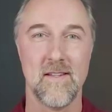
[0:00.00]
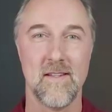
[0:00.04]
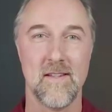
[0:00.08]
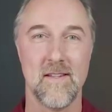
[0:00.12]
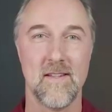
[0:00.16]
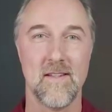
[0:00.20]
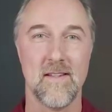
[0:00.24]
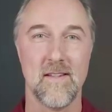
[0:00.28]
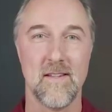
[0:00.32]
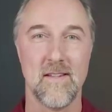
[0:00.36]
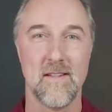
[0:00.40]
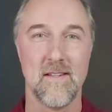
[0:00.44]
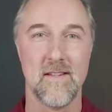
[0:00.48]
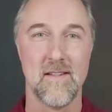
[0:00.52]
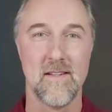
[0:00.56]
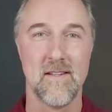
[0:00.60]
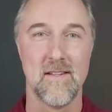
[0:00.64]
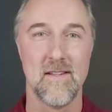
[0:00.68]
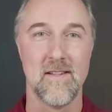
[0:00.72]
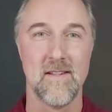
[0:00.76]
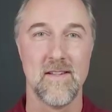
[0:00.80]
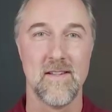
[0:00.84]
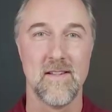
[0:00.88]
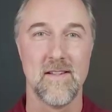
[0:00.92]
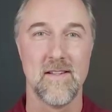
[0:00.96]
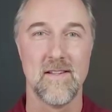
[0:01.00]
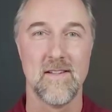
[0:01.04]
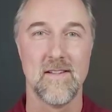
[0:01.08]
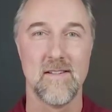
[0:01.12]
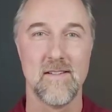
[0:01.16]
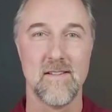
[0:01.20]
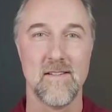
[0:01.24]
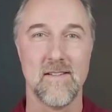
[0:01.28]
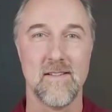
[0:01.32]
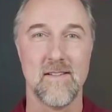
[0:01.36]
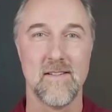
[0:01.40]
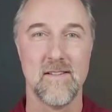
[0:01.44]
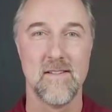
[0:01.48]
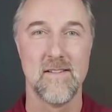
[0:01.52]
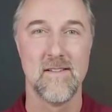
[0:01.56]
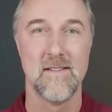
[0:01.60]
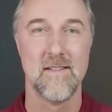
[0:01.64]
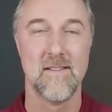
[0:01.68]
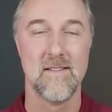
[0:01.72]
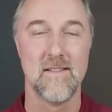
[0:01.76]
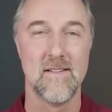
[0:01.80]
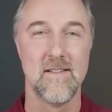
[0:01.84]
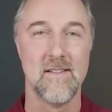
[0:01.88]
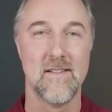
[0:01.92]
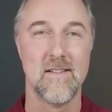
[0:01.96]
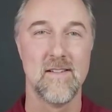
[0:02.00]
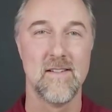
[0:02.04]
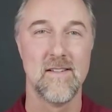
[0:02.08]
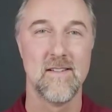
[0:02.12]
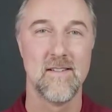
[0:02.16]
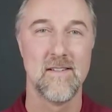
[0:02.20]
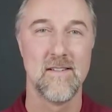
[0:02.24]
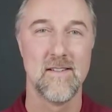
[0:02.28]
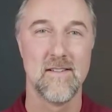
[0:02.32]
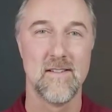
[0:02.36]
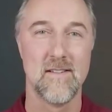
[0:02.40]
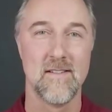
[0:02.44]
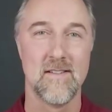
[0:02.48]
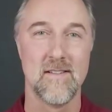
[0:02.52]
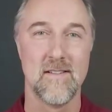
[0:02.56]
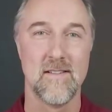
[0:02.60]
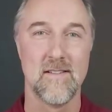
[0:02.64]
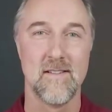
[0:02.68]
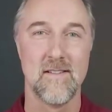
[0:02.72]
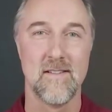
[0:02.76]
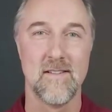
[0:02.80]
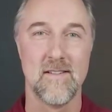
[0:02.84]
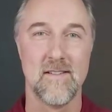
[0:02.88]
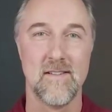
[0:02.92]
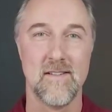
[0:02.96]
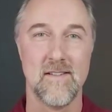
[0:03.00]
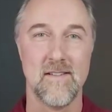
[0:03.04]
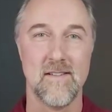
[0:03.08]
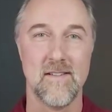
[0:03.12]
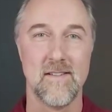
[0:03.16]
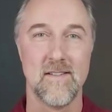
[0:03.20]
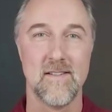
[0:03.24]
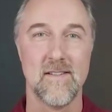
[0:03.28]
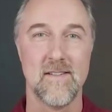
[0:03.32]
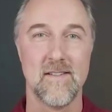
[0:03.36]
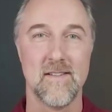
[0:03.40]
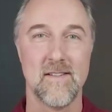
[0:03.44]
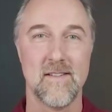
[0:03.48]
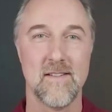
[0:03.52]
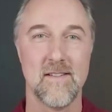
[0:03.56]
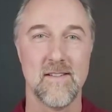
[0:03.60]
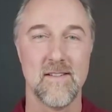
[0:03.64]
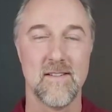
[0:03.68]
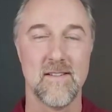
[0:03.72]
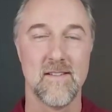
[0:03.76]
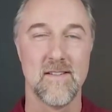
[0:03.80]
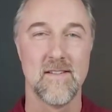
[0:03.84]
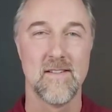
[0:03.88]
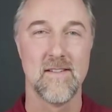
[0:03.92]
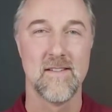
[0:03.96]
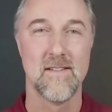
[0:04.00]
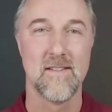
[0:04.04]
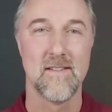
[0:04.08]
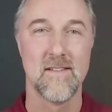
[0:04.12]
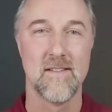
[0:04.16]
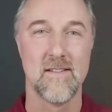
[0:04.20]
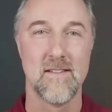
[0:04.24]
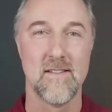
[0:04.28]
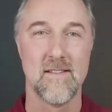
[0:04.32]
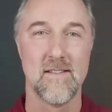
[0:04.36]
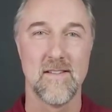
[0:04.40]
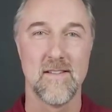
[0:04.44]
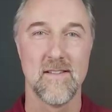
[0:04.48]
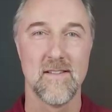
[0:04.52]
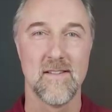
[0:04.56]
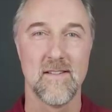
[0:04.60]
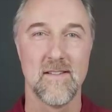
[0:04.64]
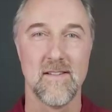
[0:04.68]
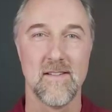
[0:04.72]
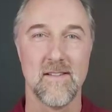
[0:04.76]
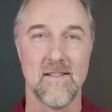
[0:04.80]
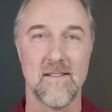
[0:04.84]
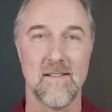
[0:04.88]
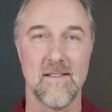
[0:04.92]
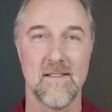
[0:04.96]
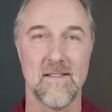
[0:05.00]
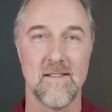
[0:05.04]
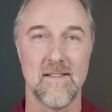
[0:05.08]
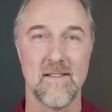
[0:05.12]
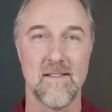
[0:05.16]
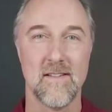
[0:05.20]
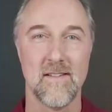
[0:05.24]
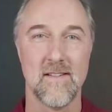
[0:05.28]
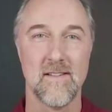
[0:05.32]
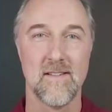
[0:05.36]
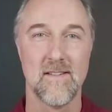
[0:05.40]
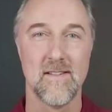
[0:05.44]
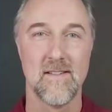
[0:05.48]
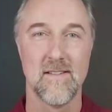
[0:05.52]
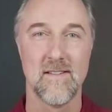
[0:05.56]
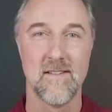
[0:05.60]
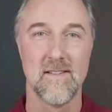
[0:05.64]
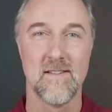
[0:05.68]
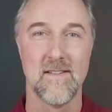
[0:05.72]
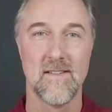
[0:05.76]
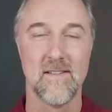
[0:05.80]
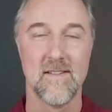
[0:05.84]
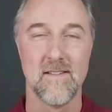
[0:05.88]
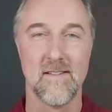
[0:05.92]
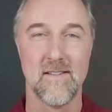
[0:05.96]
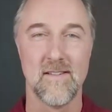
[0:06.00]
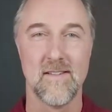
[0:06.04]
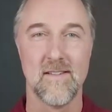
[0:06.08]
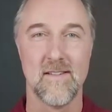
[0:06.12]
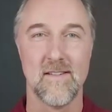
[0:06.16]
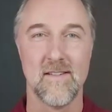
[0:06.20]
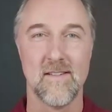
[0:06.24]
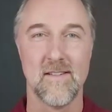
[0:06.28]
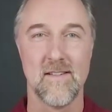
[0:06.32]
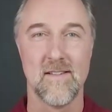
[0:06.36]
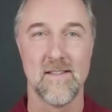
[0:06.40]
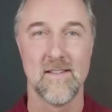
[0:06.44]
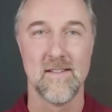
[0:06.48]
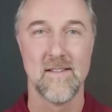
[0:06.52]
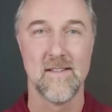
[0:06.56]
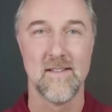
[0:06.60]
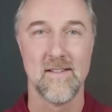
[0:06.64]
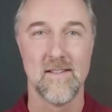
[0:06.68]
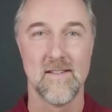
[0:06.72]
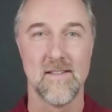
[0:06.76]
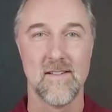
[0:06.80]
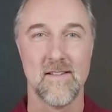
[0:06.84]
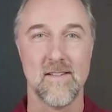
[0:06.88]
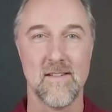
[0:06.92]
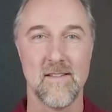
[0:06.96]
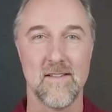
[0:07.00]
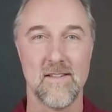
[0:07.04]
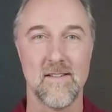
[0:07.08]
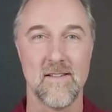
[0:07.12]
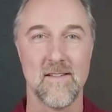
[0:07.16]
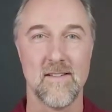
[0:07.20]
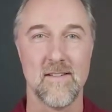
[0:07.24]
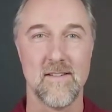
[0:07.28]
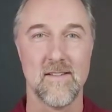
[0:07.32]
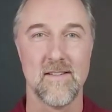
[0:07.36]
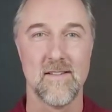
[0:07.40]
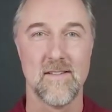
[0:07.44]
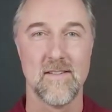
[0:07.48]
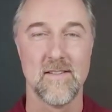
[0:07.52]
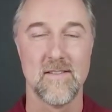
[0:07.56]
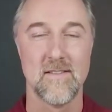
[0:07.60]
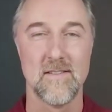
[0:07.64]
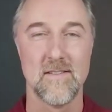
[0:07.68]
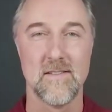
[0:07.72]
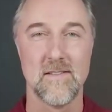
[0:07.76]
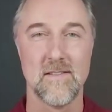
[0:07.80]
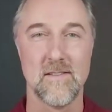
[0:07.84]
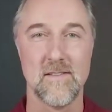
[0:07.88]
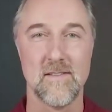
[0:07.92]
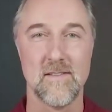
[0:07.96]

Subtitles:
(silent)